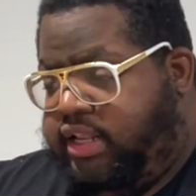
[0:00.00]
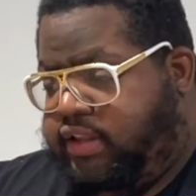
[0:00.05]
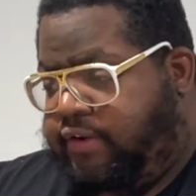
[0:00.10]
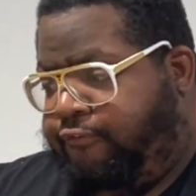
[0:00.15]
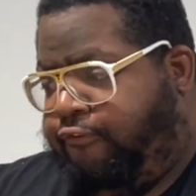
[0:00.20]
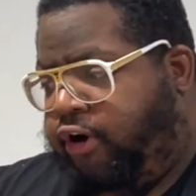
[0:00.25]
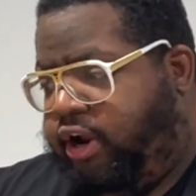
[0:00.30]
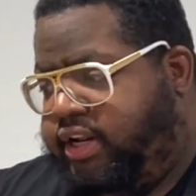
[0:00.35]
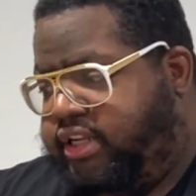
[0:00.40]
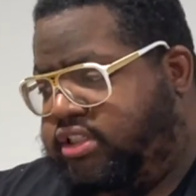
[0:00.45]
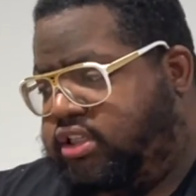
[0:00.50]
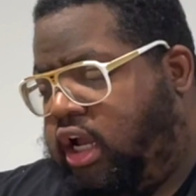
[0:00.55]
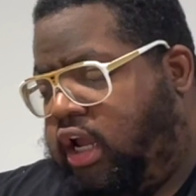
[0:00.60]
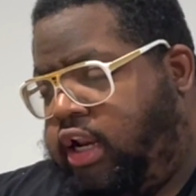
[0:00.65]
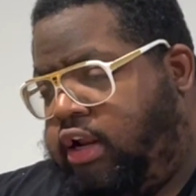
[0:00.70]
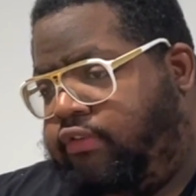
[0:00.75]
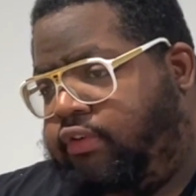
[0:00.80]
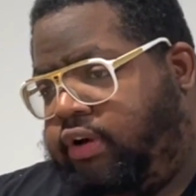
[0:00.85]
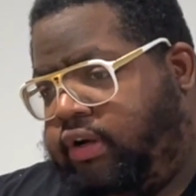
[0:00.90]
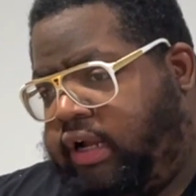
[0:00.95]
to Friday is kind
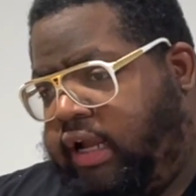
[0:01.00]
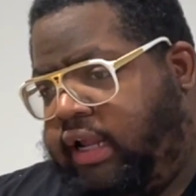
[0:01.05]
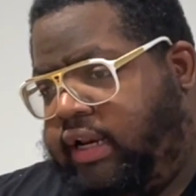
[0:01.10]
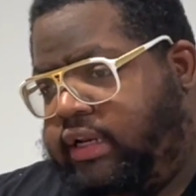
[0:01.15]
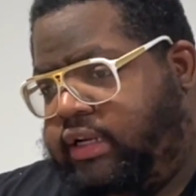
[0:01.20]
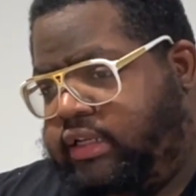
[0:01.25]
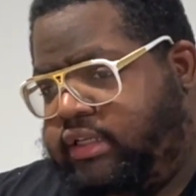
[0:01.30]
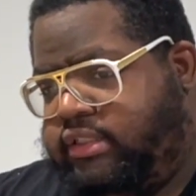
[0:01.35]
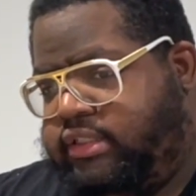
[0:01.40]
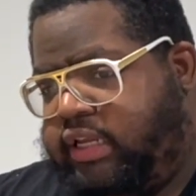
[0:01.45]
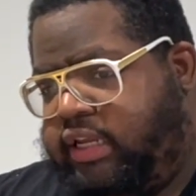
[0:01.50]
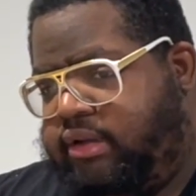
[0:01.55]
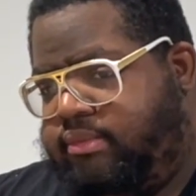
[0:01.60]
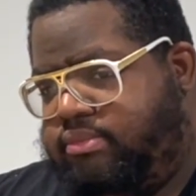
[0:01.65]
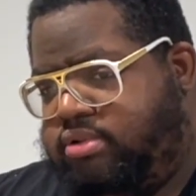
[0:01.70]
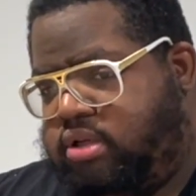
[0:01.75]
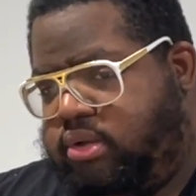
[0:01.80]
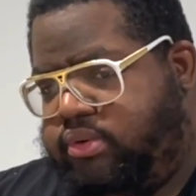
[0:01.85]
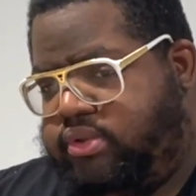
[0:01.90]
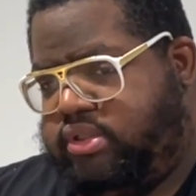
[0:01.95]
of run kind of the same.
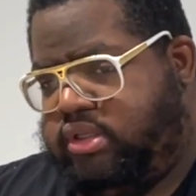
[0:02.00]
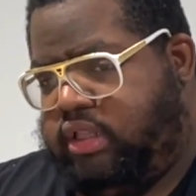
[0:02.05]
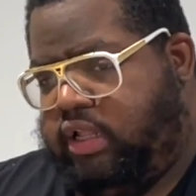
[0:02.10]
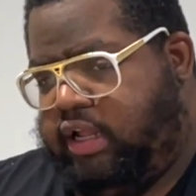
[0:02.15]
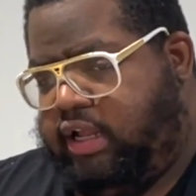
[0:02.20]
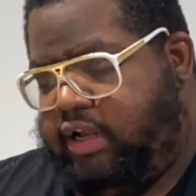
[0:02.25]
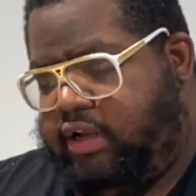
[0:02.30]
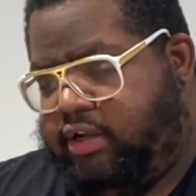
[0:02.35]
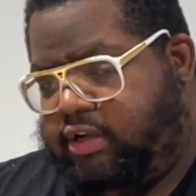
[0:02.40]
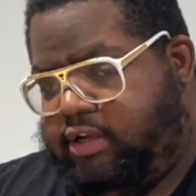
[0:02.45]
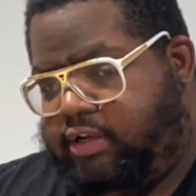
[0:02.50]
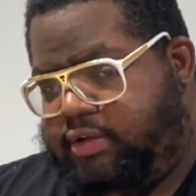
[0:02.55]
So it's like...